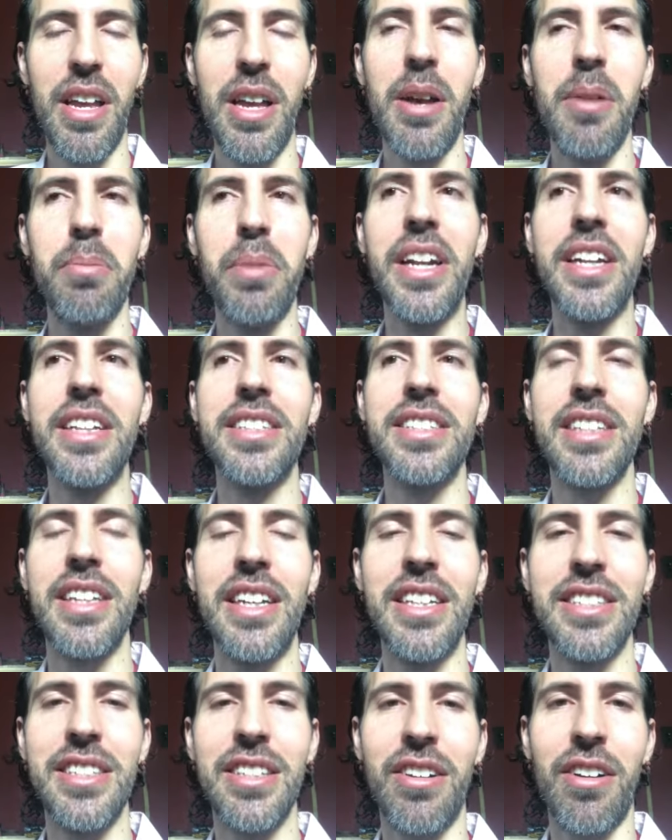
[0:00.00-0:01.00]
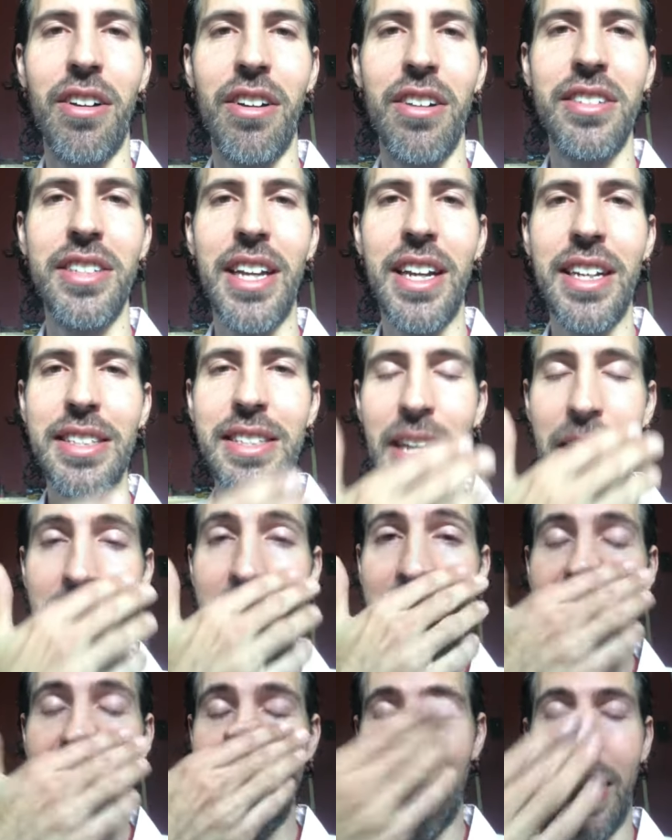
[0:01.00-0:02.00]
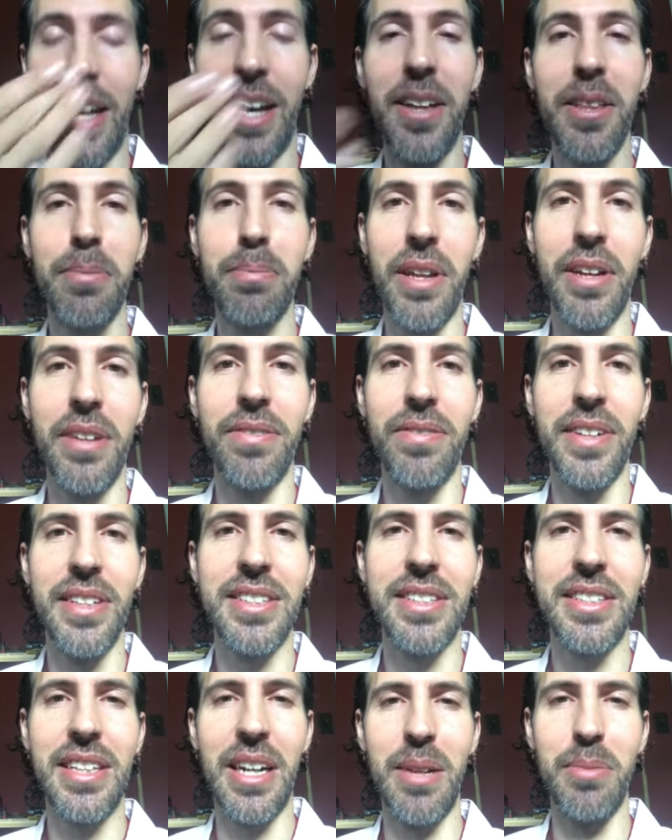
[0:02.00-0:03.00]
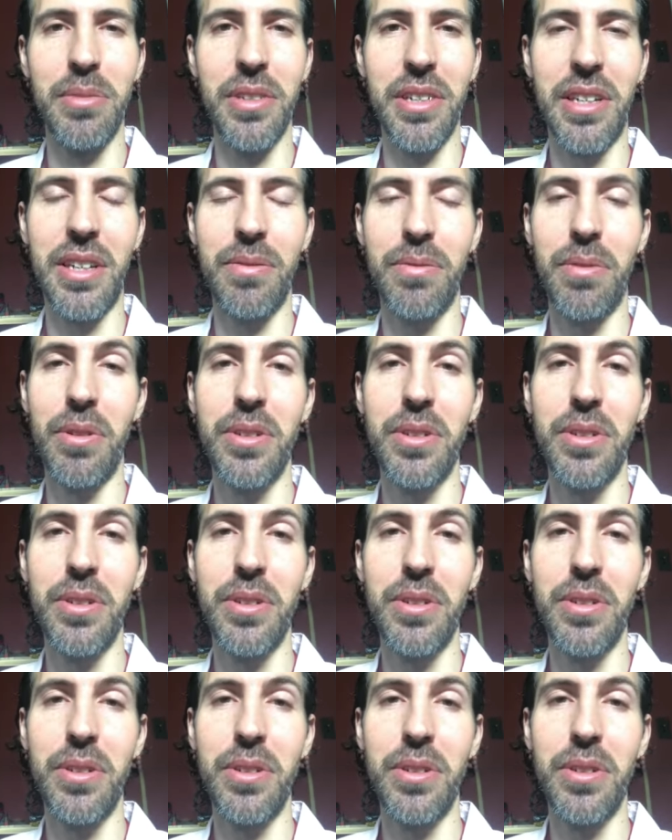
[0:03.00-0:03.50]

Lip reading: but it's the context and it's the health benefits that I'm looking for.